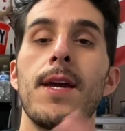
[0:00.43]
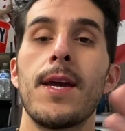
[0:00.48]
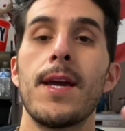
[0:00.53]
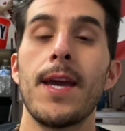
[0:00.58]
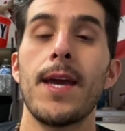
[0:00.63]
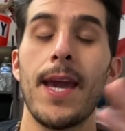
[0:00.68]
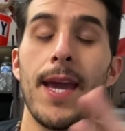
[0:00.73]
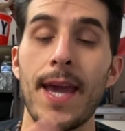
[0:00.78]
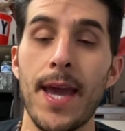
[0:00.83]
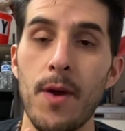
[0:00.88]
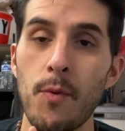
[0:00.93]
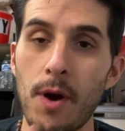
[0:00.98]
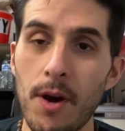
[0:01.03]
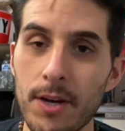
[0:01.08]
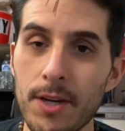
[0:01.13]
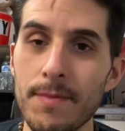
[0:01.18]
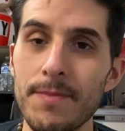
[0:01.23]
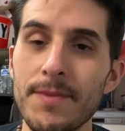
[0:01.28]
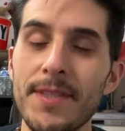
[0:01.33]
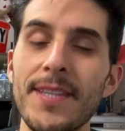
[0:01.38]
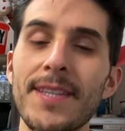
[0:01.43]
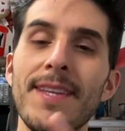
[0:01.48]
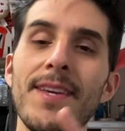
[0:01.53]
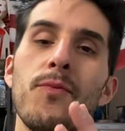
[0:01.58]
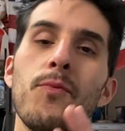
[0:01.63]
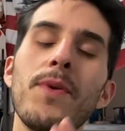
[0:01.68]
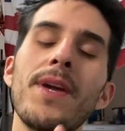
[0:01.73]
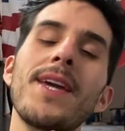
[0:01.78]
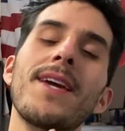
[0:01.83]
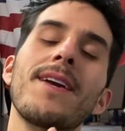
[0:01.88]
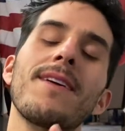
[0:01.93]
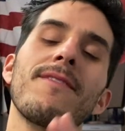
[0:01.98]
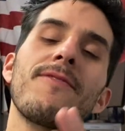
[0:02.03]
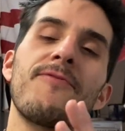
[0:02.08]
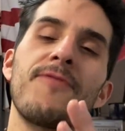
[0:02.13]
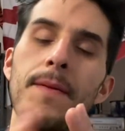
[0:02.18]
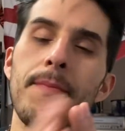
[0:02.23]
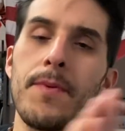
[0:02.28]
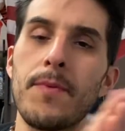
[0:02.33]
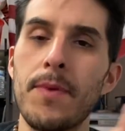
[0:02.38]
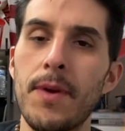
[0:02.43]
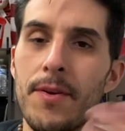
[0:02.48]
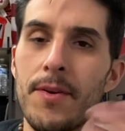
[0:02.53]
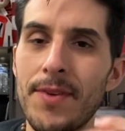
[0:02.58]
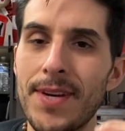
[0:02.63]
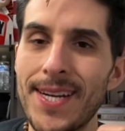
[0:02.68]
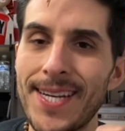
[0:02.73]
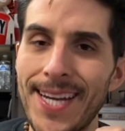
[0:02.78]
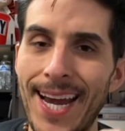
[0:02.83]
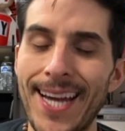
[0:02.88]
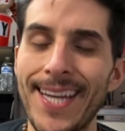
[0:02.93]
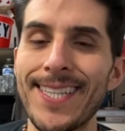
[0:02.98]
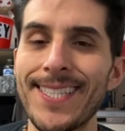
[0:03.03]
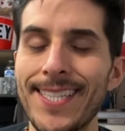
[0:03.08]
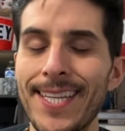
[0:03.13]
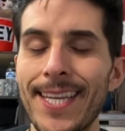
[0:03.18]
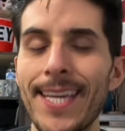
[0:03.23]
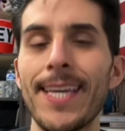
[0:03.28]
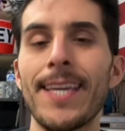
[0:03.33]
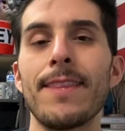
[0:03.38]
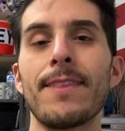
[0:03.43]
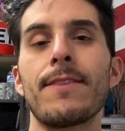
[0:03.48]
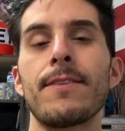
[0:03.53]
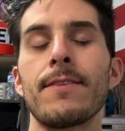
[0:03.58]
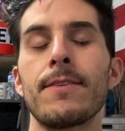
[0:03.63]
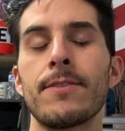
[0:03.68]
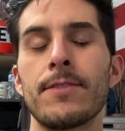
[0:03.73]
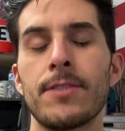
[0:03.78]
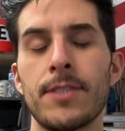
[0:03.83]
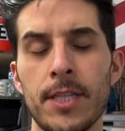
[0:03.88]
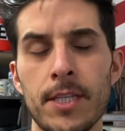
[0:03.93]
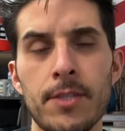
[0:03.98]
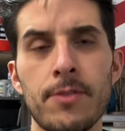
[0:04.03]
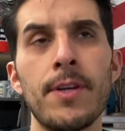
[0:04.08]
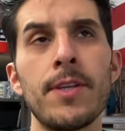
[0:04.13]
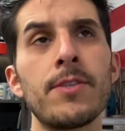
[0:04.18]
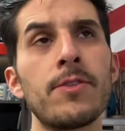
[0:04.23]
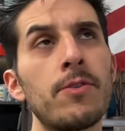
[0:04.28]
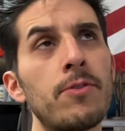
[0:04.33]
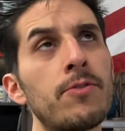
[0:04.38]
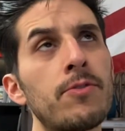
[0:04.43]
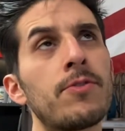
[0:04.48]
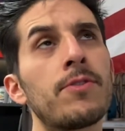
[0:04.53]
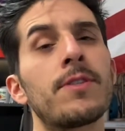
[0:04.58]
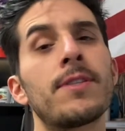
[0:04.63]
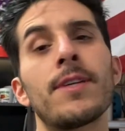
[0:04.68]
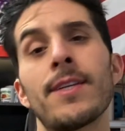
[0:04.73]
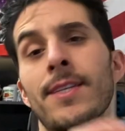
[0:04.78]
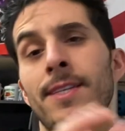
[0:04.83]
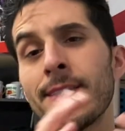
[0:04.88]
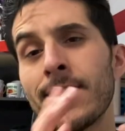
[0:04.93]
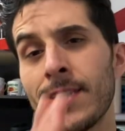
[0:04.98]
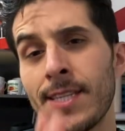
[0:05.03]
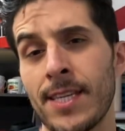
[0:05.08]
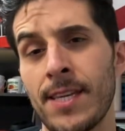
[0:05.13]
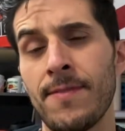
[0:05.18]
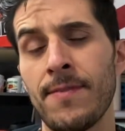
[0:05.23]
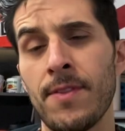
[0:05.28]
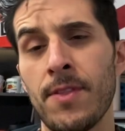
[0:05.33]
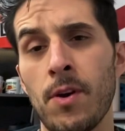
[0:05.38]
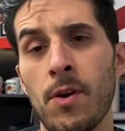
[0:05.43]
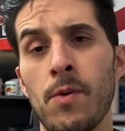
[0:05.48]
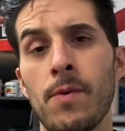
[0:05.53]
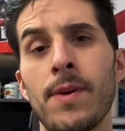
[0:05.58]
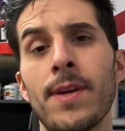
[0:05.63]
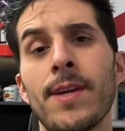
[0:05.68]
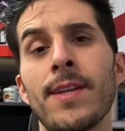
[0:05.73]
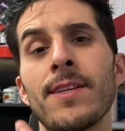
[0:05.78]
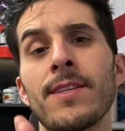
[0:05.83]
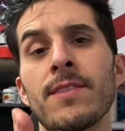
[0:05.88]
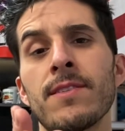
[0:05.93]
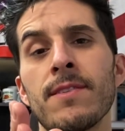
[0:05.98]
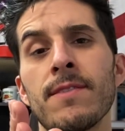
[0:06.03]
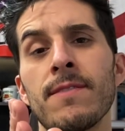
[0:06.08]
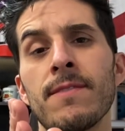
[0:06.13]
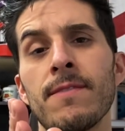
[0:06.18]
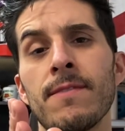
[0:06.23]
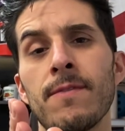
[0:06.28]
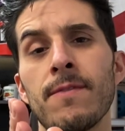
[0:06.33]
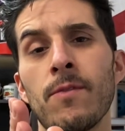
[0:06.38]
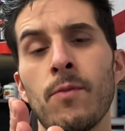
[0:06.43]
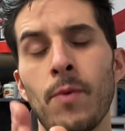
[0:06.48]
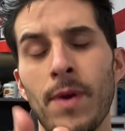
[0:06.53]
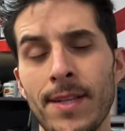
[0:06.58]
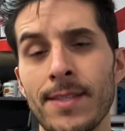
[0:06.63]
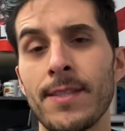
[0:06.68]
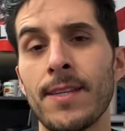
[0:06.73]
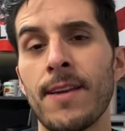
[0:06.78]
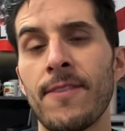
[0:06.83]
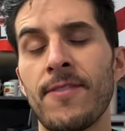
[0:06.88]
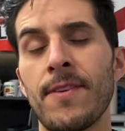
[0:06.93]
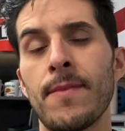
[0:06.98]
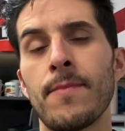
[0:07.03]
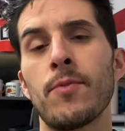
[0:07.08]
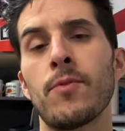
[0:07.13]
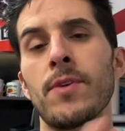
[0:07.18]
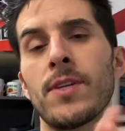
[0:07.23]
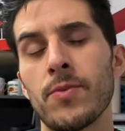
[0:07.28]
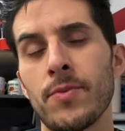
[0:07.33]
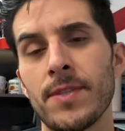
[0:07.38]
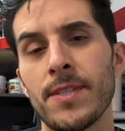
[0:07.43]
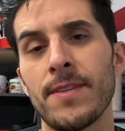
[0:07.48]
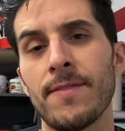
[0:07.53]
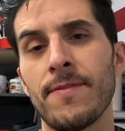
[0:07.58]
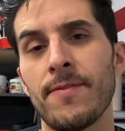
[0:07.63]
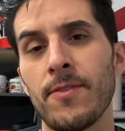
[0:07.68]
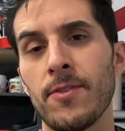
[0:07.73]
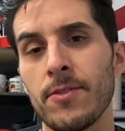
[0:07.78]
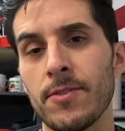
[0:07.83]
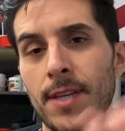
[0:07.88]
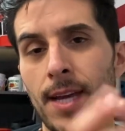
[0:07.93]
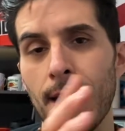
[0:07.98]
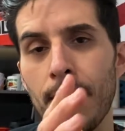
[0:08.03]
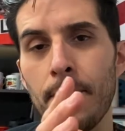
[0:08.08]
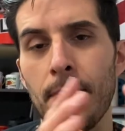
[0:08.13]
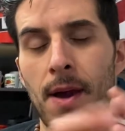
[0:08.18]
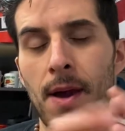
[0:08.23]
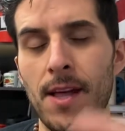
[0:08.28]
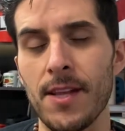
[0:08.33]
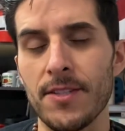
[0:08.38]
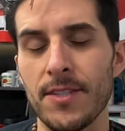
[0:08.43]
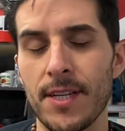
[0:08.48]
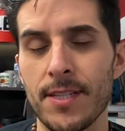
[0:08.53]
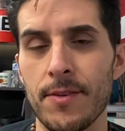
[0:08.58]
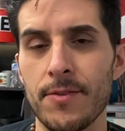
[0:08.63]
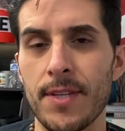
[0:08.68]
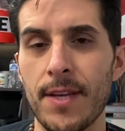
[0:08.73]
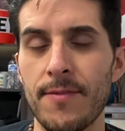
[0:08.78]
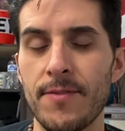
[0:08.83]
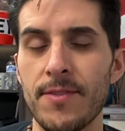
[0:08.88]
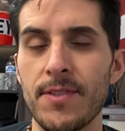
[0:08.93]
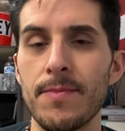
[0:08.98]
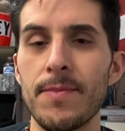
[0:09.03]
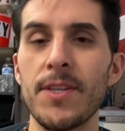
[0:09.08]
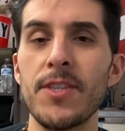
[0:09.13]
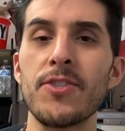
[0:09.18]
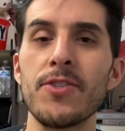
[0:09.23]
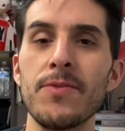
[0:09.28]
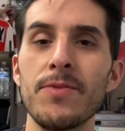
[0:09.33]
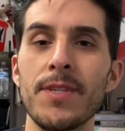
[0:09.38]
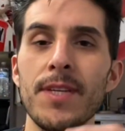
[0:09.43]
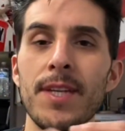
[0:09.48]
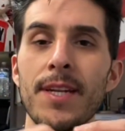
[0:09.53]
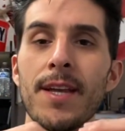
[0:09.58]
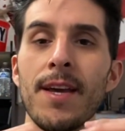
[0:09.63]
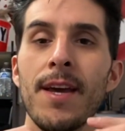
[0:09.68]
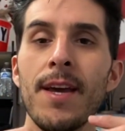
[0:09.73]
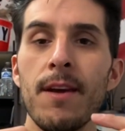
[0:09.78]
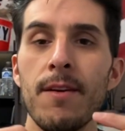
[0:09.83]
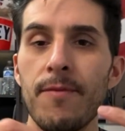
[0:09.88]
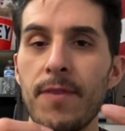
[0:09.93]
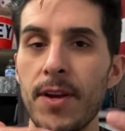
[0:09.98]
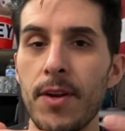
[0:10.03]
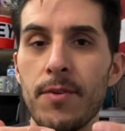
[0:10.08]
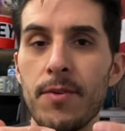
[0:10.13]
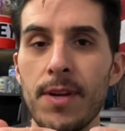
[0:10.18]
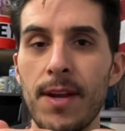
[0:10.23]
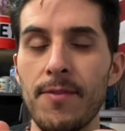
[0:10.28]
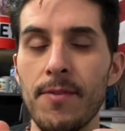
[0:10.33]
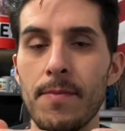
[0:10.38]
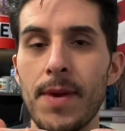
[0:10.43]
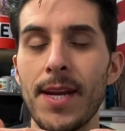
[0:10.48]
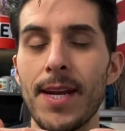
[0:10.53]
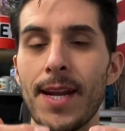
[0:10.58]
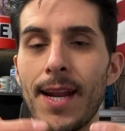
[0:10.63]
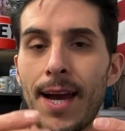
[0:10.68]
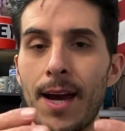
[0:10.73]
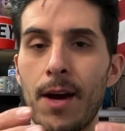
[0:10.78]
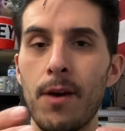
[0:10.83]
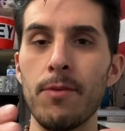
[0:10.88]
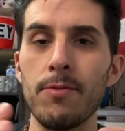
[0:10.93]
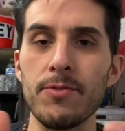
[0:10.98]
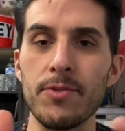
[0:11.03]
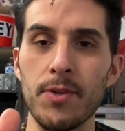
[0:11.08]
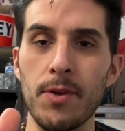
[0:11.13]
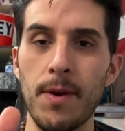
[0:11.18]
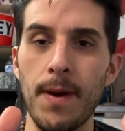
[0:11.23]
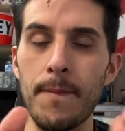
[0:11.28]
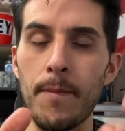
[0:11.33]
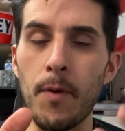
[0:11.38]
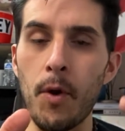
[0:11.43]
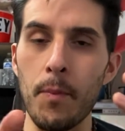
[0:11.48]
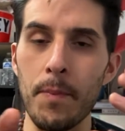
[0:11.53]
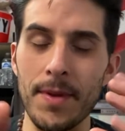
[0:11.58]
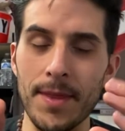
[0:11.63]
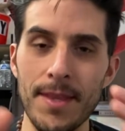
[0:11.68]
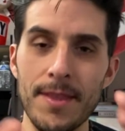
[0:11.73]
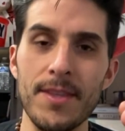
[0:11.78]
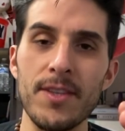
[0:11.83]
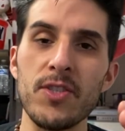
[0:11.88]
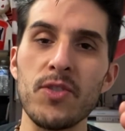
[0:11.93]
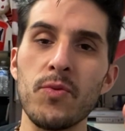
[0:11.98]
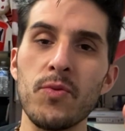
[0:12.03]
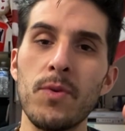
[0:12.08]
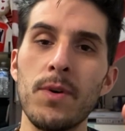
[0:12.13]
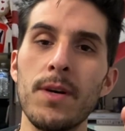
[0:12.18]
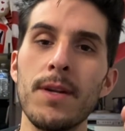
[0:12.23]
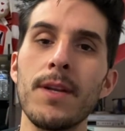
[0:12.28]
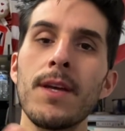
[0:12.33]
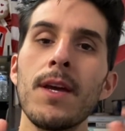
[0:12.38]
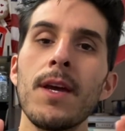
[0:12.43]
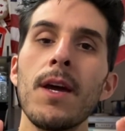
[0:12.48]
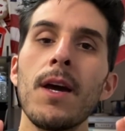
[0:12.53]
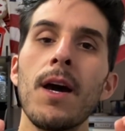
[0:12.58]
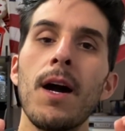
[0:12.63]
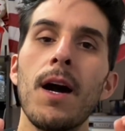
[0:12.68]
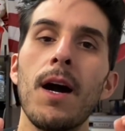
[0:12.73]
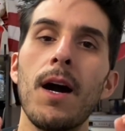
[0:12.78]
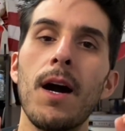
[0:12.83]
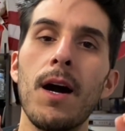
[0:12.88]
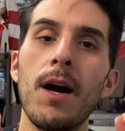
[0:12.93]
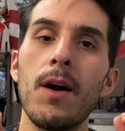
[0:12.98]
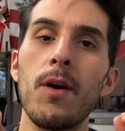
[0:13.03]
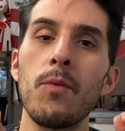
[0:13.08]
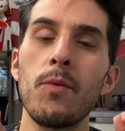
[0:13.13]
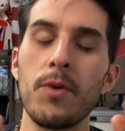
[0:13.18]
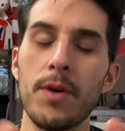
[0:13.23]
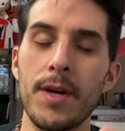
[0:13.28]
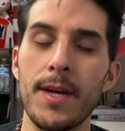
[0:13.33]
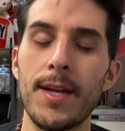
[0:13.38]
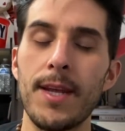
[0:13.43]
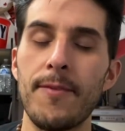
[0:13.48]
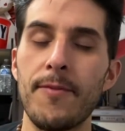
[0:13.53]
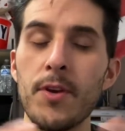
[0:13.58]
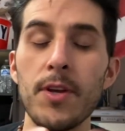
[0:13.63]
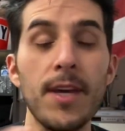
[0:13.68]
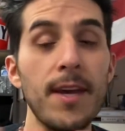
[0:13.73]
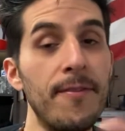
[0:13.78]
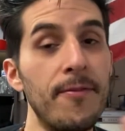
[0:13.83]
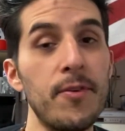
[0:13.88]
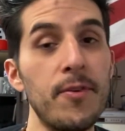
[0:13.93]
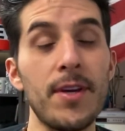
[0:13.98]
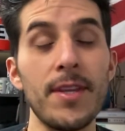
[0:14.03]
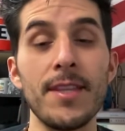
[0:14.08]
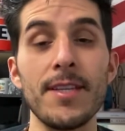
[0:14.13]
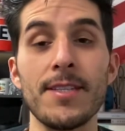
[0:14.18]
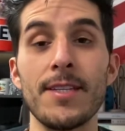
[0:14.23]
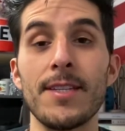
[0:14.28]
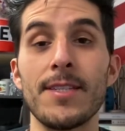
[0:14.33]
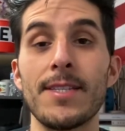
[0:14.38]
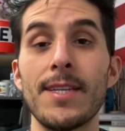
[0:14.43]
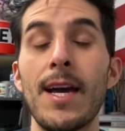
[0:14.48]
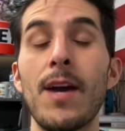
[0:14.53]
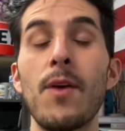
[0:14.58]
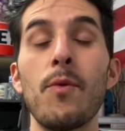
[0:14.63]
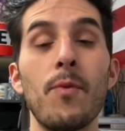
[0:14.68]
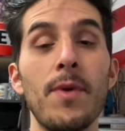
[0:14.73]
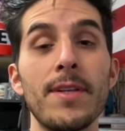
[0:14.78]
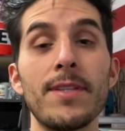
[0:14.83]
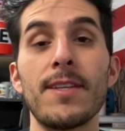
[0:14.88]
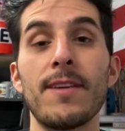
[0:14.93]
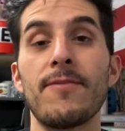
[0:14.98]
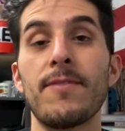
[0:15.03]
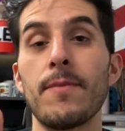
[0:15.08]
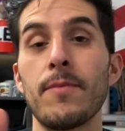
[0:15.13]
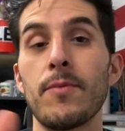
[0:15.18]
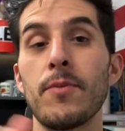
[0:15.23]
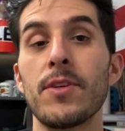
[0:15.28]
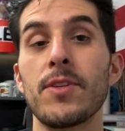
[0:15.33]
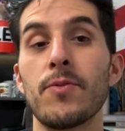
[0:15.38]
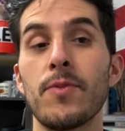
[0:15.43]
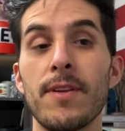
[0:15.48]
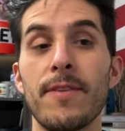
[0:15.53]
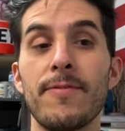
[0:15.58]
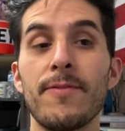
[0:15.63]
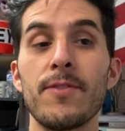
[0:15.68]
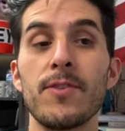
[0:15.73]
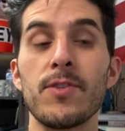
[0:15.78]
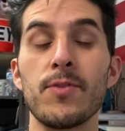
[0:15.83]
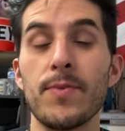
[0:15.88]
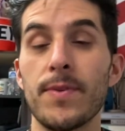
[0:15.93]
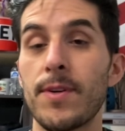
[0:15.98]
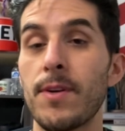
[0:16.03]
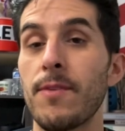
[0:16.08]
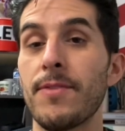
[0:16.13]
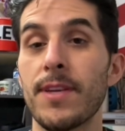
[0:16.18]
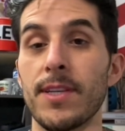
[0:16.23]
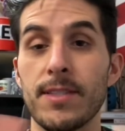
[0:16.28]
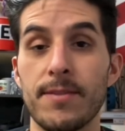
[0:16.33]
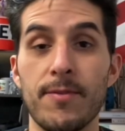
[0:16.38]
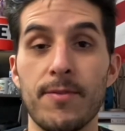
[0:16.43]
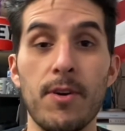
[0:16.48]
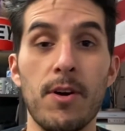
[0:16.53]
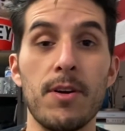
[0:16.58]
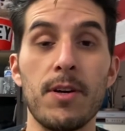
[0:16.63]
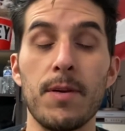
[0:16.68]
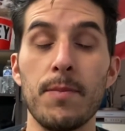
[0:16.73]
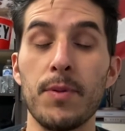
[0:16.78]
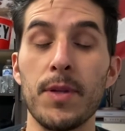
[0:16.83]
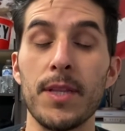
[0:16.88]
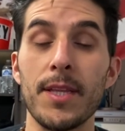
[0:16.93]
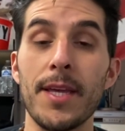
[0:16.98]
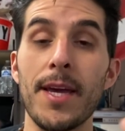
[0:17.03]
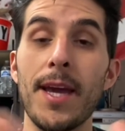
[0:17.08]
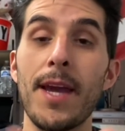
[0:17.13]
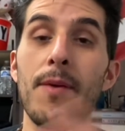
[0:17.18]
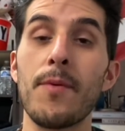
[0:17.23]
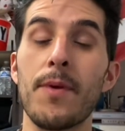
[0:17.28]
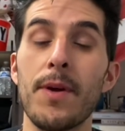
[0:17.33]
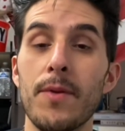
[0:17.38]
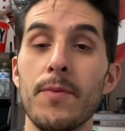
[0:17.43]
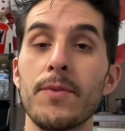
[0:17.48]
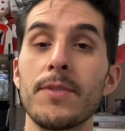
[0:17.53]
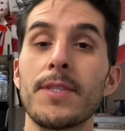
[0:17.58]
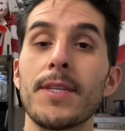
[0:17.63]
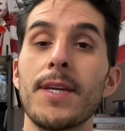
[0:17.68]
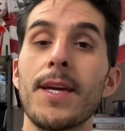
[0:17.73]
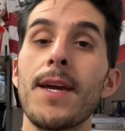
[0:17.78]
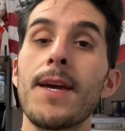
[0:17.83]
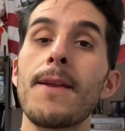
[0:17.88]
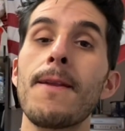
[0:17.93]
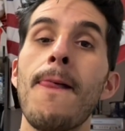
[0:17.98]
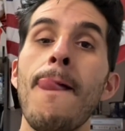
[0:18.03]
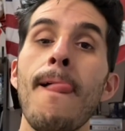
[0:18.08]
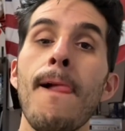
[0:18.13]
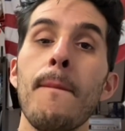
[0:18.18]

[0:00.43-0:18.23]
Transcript: Hey, welcome to the week of February 19th in 6th grade social studies, even though it is Wednesday, February 21st. I apologize. I was having some issues and video never made it out, so I'm hoping that this one we'll get it. If you get this and it's not Wednesday, February 21st, we know things have gone completely haywire once again.